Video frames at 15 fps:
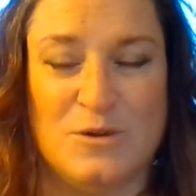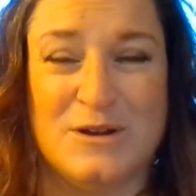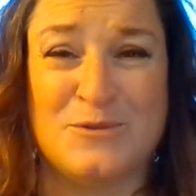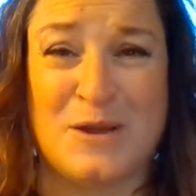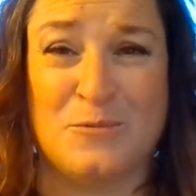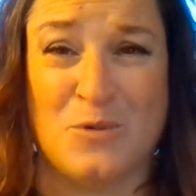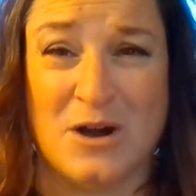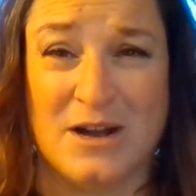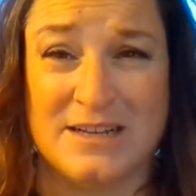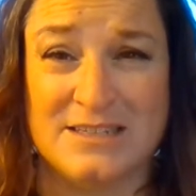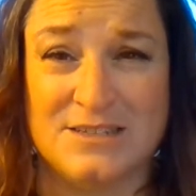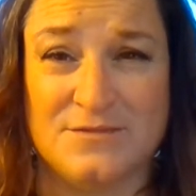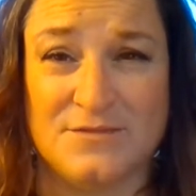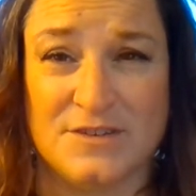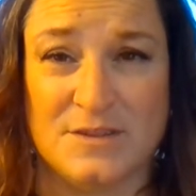what do I
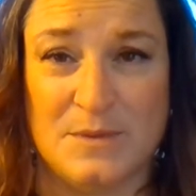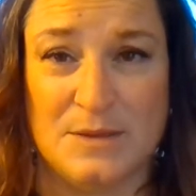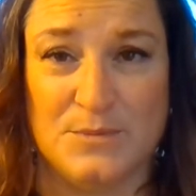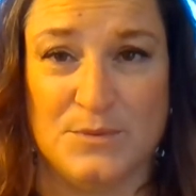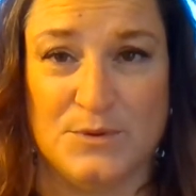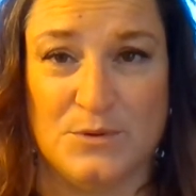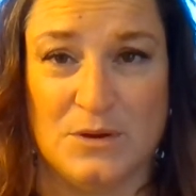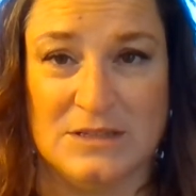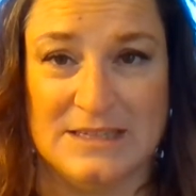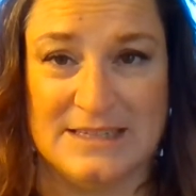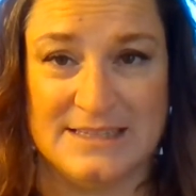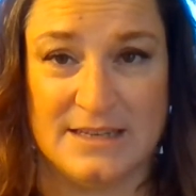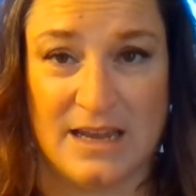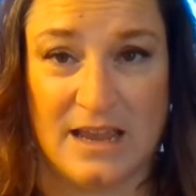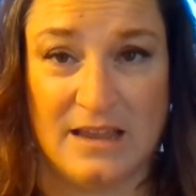want for the people who are
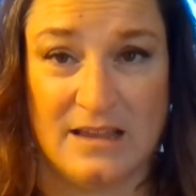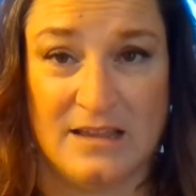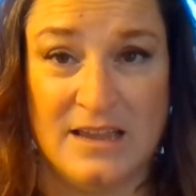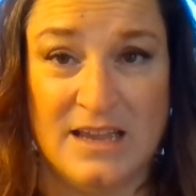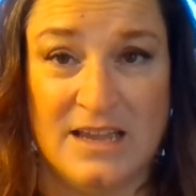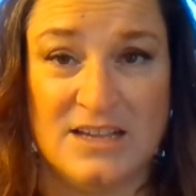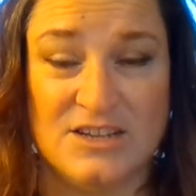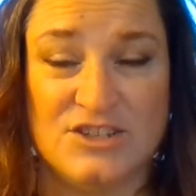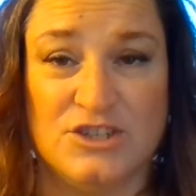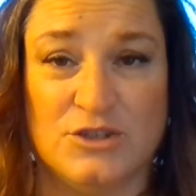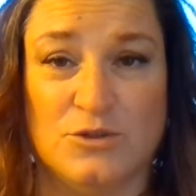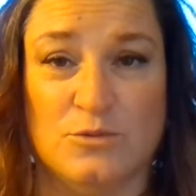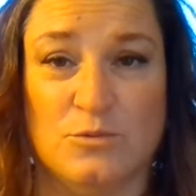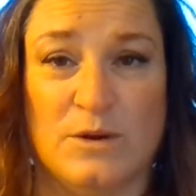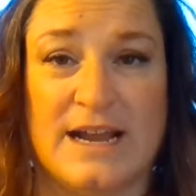listening
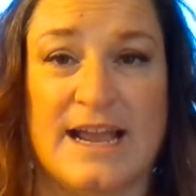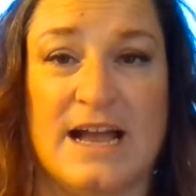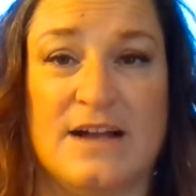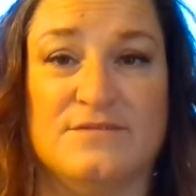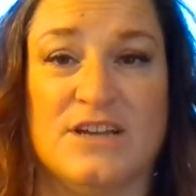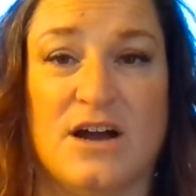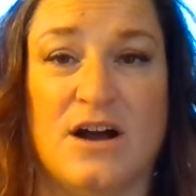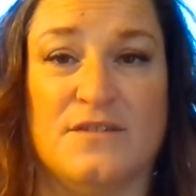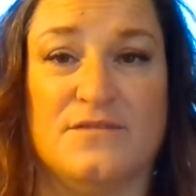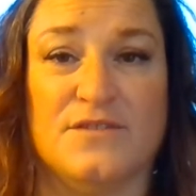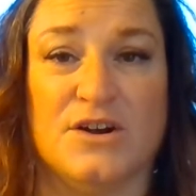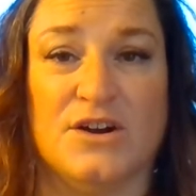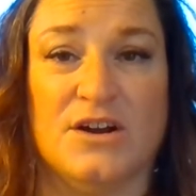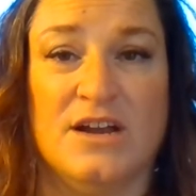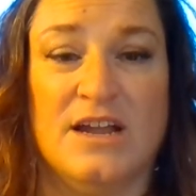to what I have to
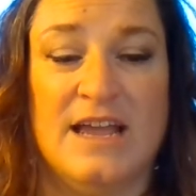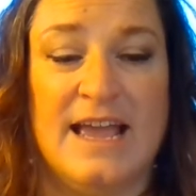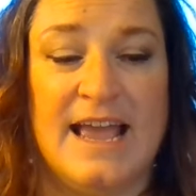offer,